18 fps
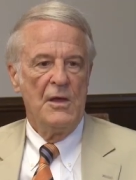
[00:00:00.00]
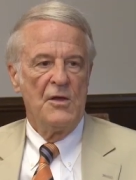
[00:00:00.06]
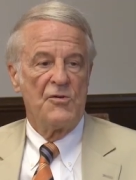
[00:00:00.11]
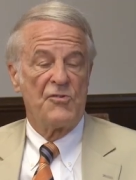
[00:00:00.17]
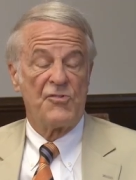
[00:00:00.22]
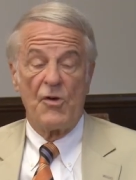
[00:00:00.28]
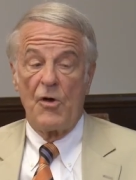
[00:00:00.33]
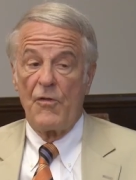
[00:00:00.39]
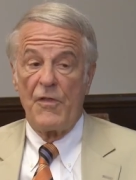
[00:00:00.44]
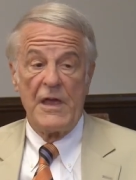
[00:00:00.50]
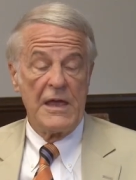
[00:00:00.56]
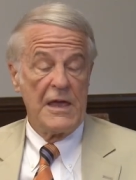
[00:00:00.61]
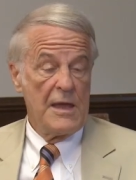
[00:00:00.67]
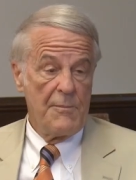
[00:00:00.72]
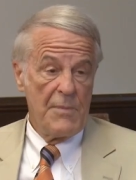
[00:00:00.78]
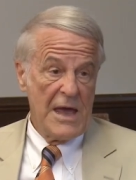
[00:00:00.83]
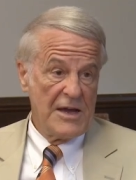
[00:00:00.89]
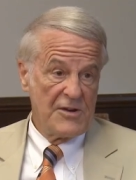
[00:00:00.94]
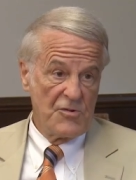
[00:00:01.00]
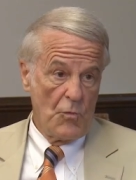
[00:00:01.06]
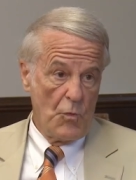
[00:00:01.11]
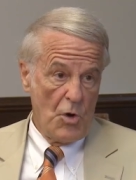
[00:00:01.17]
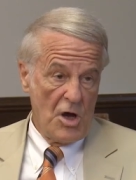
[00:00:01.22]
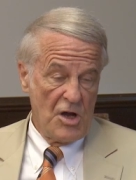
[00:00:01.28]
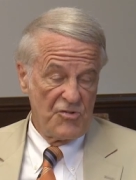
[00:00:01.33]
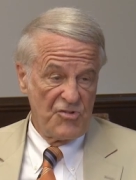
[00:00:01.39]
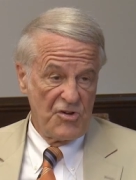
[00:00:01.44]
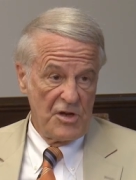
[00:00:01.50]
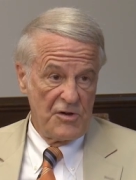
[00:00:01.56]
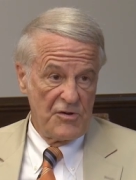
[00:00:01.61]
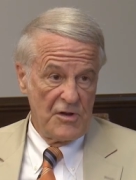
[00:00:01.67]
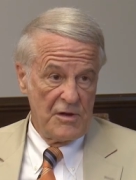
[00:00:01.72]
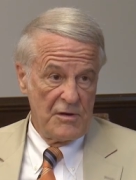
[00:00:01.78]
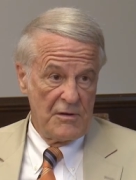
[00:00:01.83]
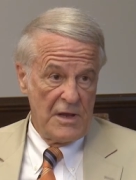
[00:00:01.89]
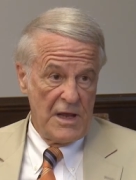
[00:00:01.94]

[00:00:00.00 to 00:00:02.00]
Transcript: So they came back to Washington,